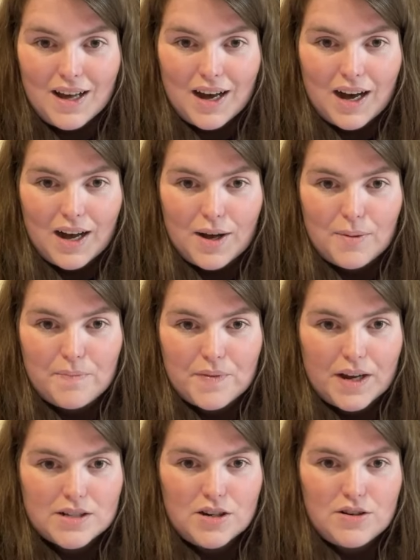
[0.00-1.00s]
I
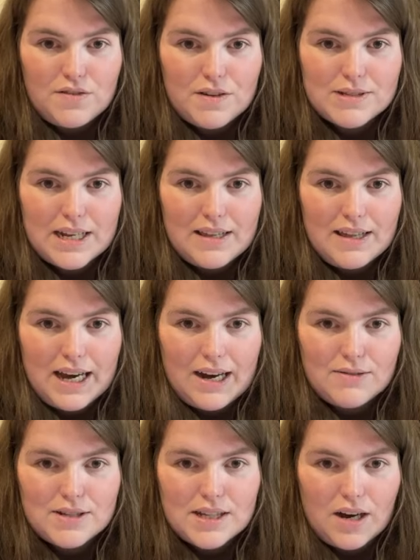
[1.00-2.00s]
don't know if there was anything
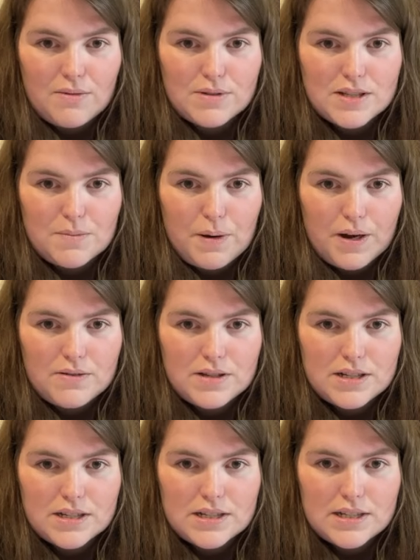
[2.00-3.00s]
else that I was supposed
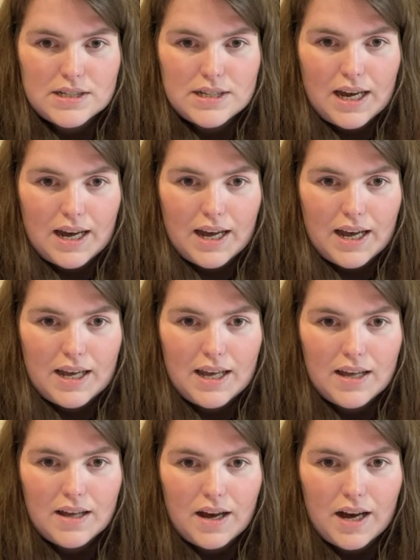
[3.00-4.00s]
to say.
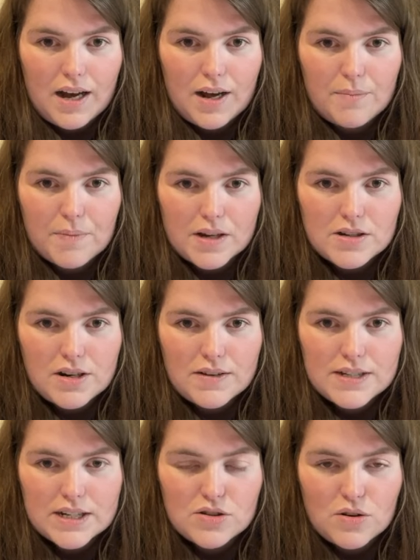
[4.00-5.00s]
I don't have
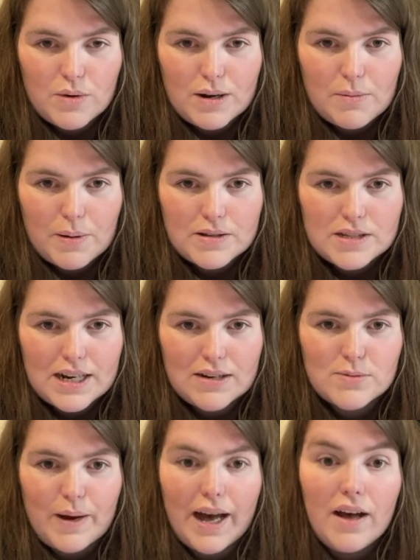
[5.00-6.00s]
TikTok. Will it be posted
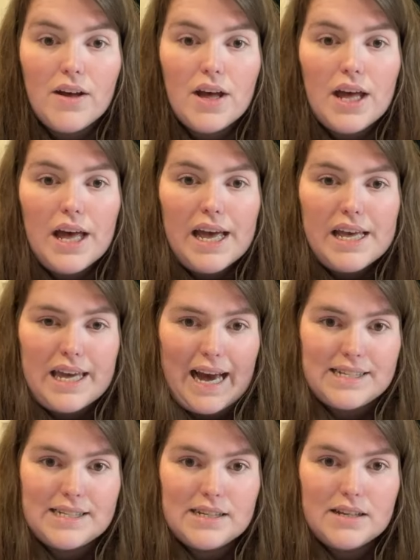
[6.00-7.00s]
elsewhere?
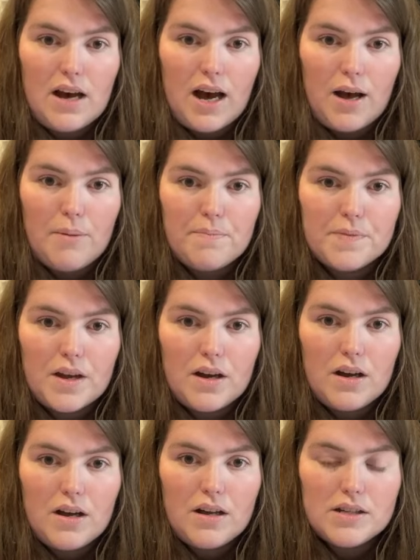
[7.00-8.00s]
Yes.
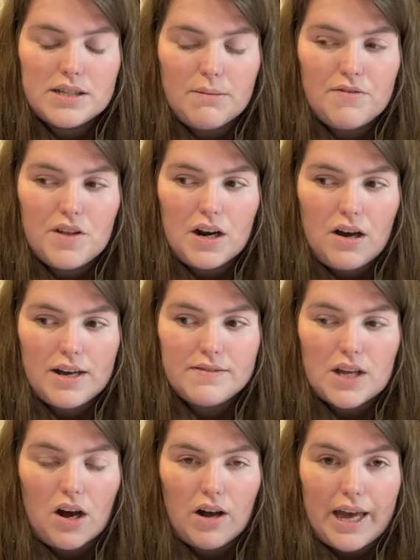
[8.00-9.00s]
Some of the
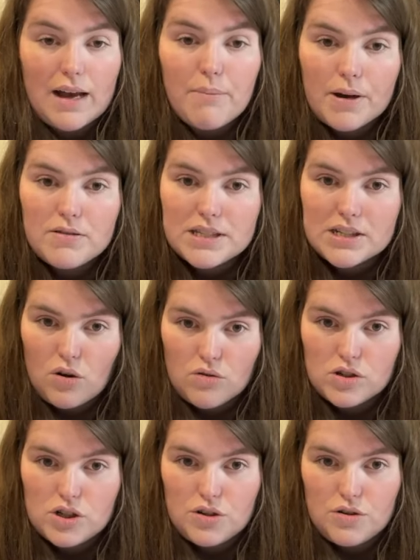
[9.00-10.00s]
lives are getting posted
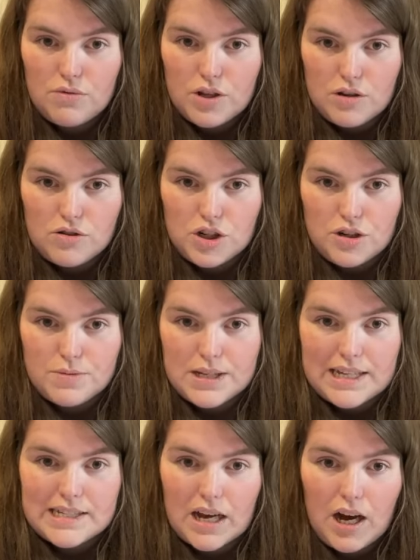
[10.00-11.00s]
onto YouTube. So
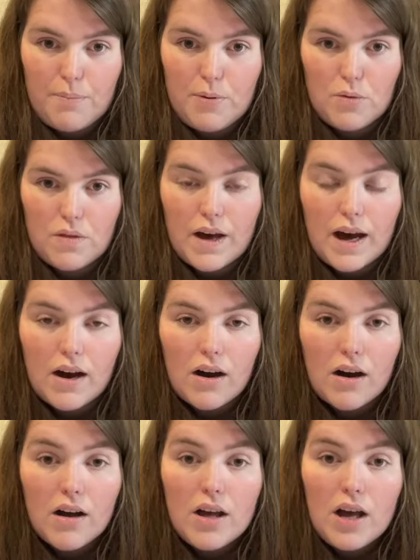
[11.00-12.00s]
there's a couple that
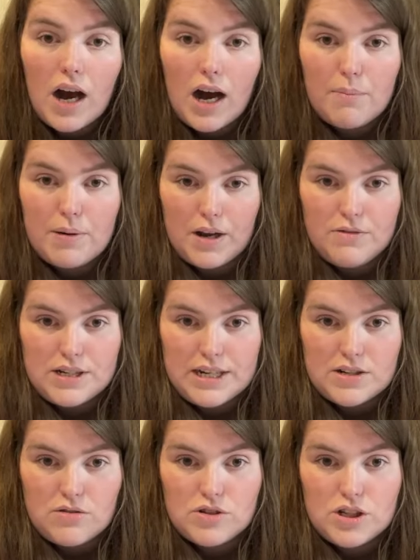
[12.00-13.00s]
are
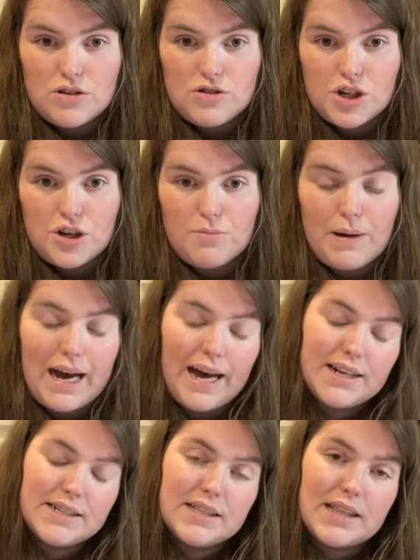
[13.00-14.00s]
uploaded onto YouTube
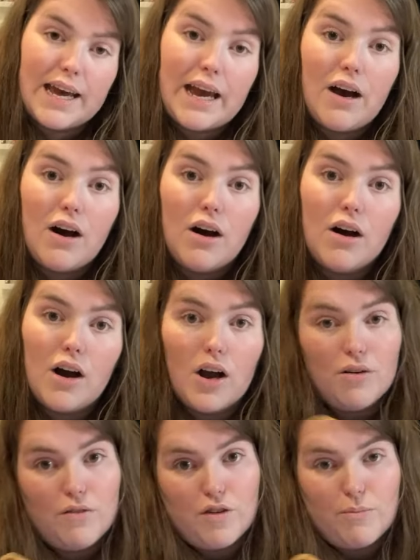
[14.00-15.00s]
and they are
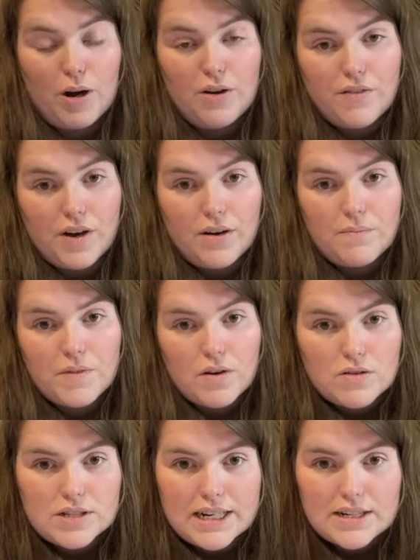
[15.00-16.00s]
from over
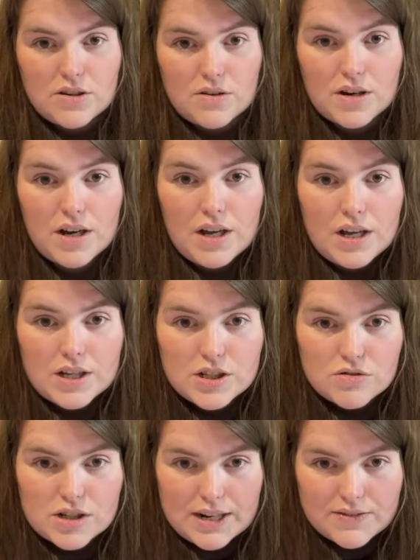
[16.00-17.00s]
on TikTok. So
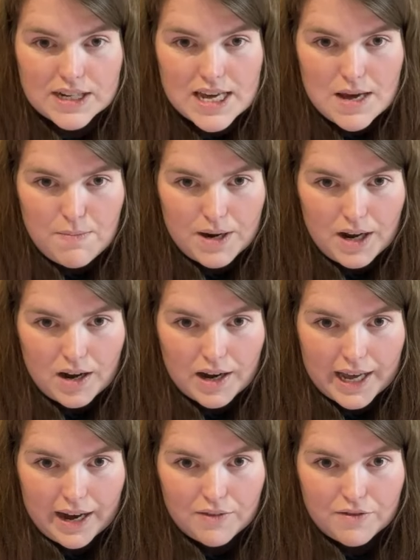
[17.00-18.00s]
you'll just have to keep an eye
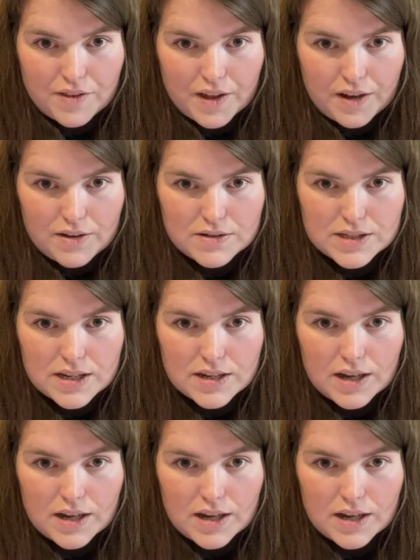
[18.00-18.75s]
out for those.